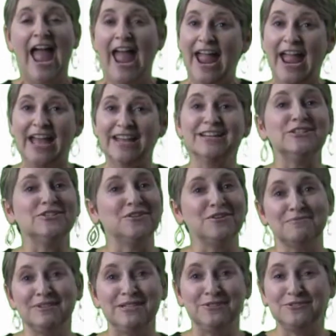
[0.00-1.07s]
And I
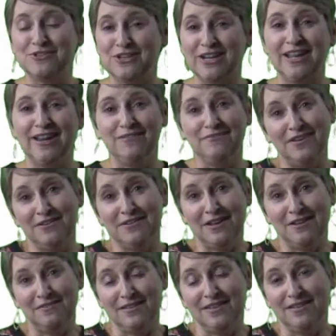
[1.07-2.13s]
started researching it and found
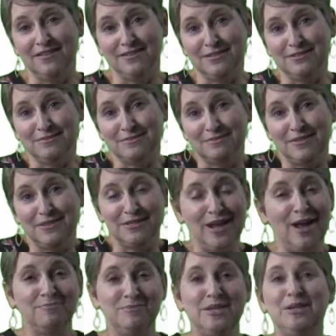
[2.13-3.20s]
out that this was one
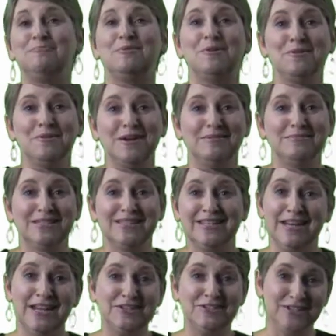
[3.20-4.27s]
top 10 programs in the
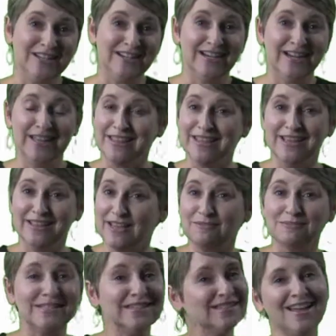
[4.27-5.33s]
nation, and I thought that
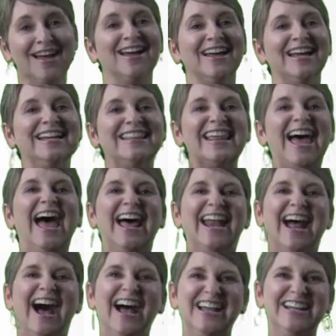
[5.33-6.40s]
was a sign
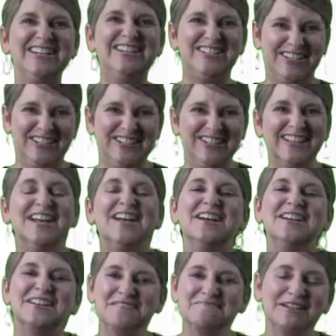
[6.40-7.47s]
that I should
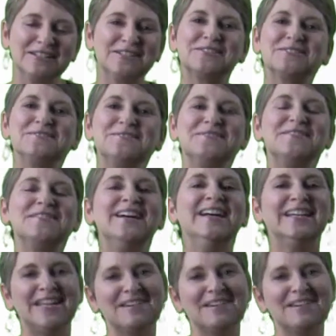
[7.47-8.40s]
go back to school,